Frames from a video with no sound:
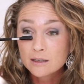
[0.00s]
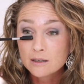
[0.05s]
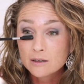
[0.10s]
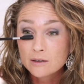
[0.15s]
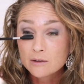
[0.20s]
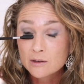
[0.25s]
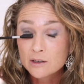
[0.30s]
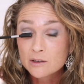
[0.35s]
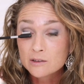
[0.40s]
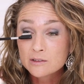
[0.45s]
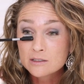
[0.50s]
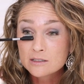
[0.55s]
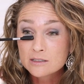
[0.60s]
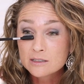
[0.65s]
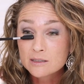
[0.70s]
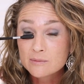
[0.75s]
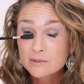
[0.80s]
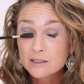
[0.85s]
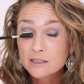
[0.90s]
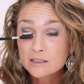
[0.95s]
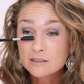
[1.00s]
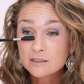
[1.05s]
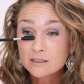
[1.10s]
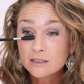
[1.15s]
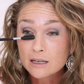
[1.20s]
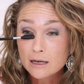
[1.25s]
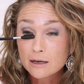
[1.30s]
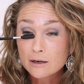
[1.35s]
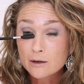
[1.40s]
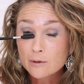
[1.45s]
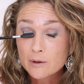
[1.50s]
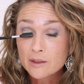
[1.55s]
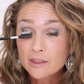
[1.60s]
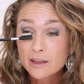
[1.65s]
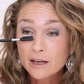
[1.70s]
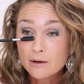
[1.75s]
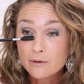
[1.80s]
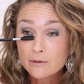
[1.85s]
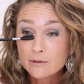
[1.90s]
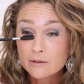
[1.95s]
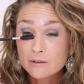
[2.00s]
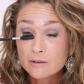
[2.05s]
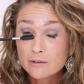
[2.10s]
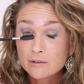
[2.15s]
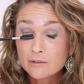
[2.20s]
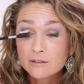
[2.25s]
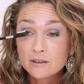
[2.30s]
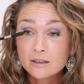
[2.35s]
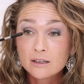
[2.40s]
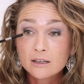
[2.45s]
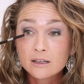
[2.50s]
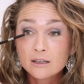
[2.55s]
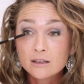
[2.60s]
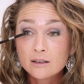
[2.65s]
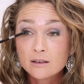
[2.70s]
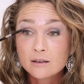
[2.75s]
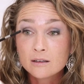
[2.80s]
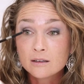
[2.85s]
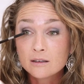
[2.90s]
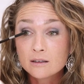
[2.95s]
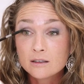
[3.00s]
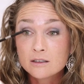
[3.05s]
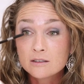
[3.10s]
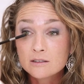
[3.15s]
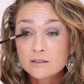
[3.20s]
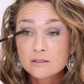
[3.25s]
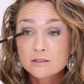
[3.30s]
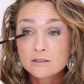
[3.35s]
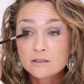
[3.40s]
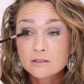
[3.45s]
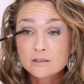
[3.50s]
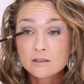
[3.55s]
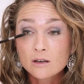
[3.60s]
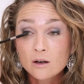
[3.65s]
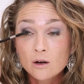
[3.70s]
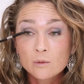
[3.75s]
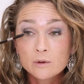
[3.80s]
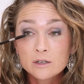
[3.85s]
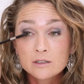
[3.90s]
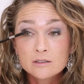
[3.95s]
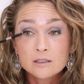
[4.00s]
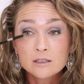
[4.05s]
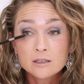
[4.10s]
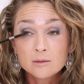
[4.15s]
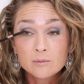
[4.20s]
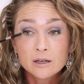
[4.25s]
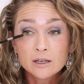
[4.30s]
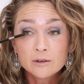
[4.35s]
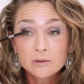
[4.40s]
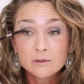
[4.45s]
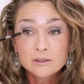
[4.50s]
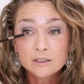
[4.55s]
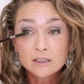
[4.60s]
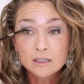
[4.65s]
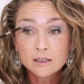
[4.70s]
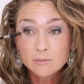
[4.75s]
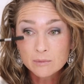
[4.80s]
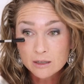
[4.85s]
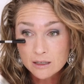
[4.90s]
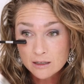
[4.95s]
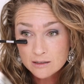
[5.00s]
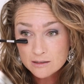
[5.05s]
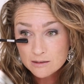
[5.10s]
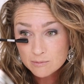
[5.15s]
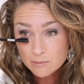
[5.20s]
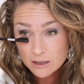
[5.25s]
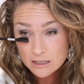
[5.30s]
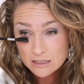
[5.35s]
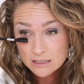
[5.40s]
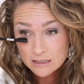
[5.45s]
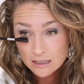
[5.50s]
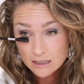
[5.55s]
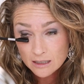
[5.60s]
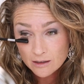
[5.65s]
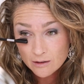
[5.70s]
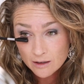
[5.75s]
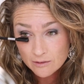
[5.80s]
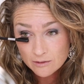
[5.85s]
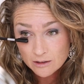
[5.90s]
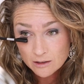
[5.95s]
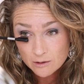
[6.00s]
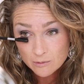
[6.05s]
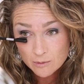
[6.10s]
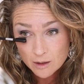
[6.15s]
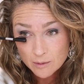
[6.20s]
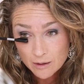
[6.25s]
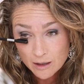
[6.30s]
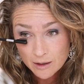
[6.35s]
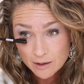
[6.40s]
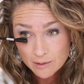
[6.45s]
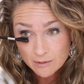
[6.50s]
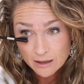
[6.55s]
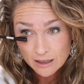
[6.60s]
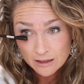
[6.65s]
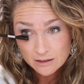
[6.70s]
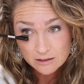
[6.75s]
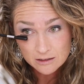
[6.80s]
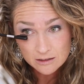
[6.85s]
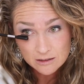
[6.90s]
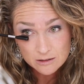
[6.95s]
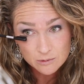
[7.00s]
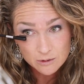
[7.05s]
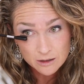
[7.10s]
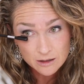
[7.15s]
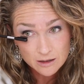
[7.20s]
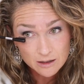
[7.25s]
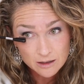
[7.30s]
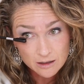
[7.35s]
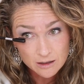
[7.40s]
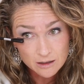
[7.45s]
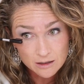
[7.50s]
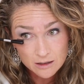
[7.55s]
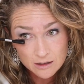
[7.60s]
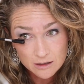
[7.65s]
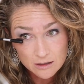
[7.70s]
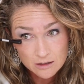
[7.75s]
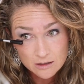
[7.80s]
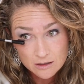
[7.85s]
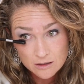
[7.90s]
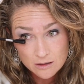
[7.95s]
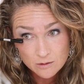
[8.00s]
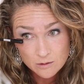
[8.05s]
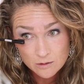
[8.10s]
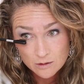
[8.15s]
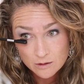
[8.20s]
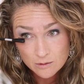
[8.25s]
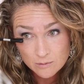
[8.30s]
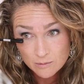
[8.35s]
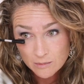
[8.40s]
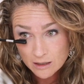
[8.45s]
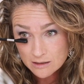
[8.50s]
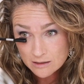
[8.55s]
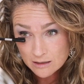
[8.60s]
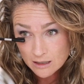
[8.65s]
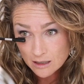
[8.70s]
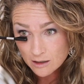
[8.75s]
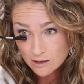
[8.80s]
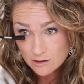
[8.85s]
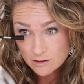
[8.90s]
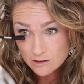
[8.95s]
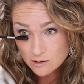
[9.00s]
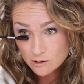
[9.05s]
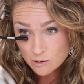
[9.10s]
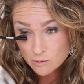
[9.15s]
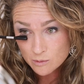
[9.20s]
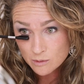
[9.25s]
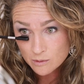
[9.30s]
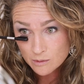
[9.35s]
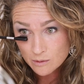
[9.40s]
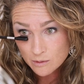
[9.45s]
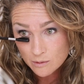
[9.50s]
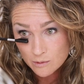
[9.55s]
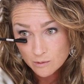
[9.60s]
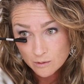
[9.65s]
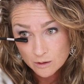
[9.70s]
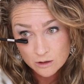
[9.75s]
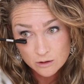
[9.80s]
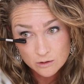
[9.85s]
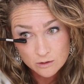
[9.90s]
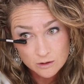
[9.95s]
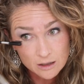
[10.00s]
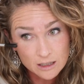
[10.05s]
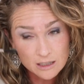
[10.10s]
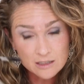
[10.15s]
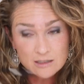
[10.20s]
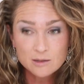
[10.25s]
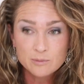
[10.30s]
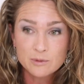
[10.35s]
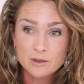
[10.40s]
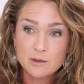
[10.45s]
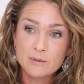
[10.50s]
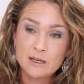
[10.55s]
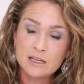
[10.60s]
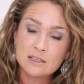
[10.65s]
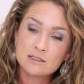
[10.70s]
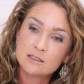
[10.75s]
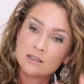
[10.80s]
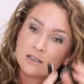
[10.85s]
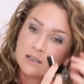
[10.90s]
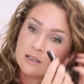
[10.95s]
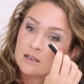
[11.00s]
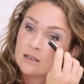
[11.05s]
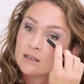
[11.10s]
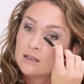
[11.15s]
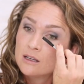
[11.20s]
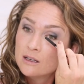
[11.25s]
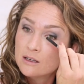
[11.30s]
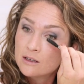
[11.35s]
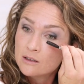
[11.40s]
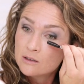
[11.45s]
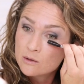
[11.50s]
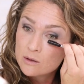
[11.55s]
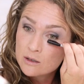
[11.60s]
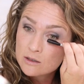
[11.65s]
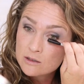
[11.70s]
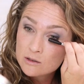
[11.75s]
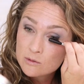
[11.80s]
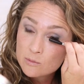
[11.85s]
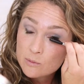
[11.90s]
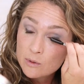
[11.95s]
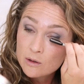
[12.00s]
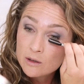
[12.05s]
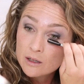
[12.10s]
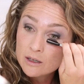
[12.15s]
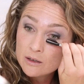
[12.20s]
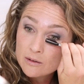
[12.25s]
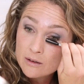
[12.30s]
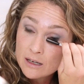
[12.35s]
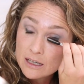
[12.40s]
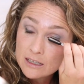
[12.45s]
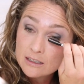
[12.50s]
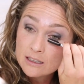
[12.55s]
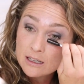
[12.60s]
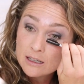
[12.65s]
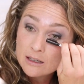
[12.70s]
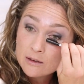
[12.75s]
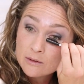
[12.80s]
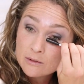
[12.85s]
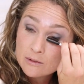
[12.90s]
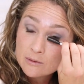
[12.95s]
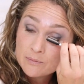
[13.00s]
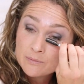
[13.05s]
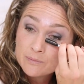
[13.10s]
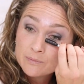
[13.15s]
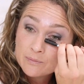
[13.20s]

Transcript: You know, there are just some things you can't go without. And this is just always in my routine because plus then I don't have to do my bottom lashes with the mascara tube, which usually ends up in a mess. So I just pull it right down.